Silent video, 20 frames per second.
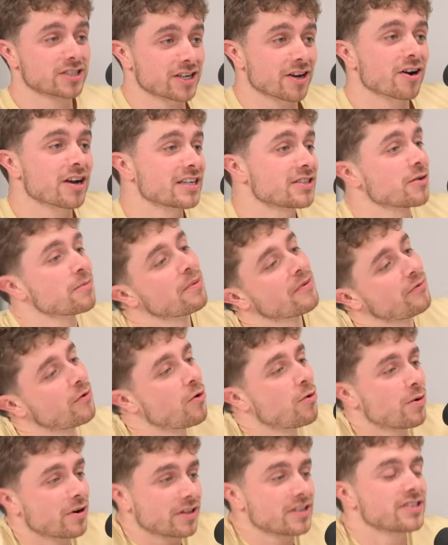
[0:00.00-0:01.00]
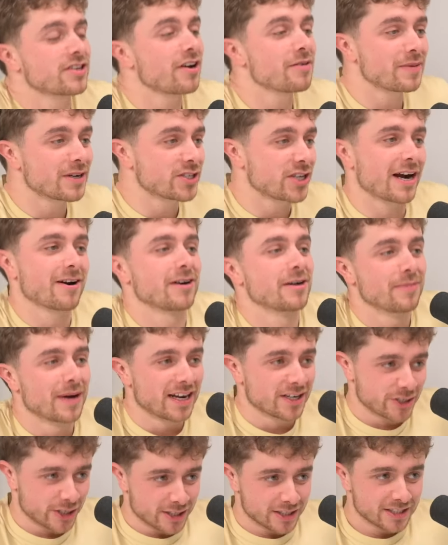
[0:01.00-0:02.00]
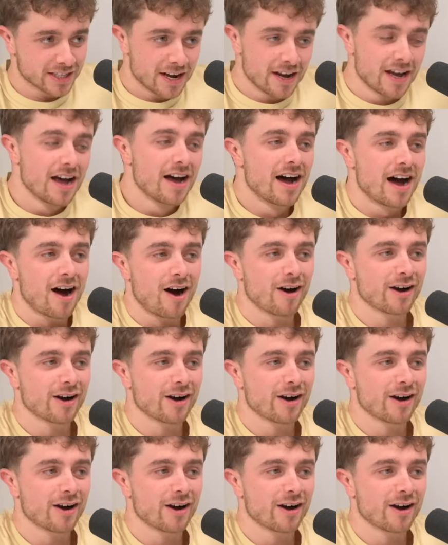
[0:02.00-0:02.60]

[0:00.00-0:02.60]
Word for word: Okay, so before one of the Sidemen Charity matches. Mm-hmm.